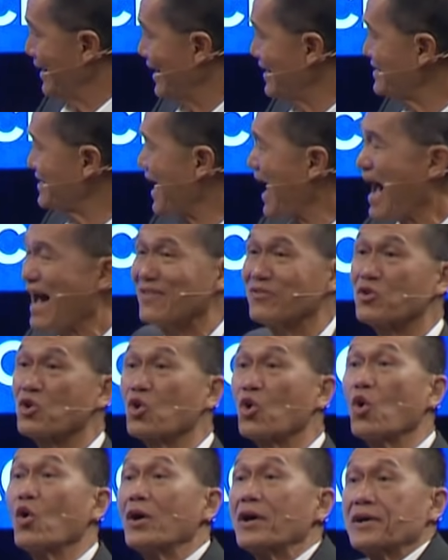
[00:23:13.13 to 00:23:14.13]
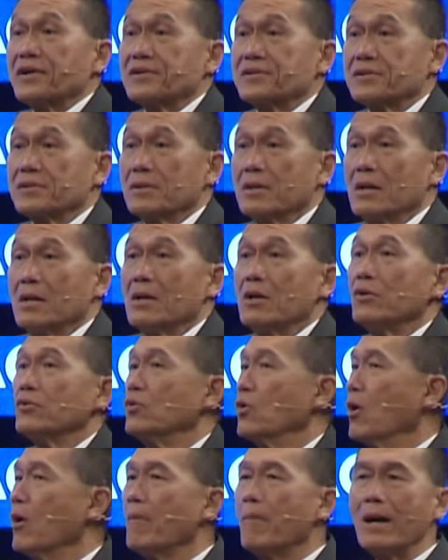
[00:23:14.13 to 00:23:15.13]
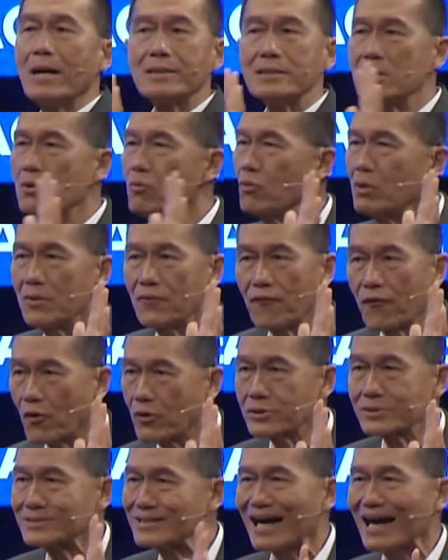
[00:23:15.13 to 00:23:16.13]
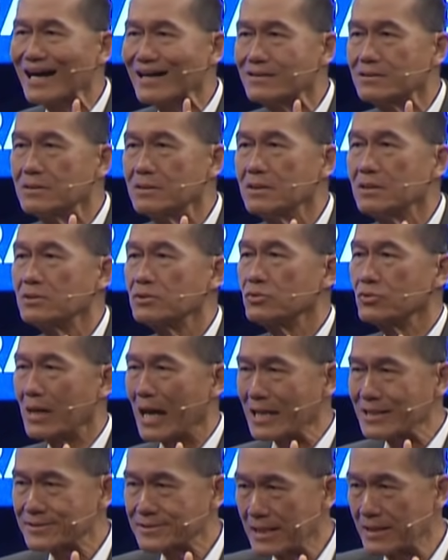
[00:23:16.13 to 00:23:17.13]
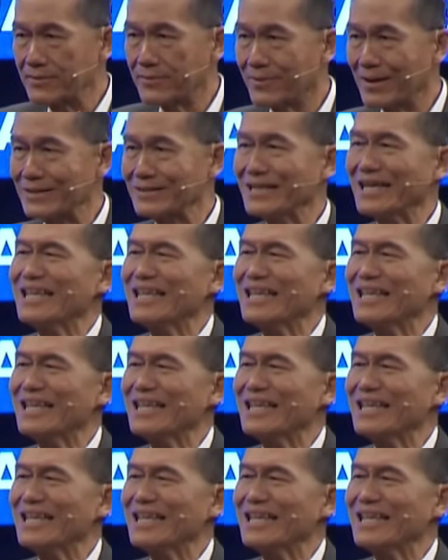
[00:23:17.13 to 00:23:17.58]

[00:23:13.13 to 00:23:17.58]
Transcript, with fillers: It's uncoerced. Nobody will force God to extend grace.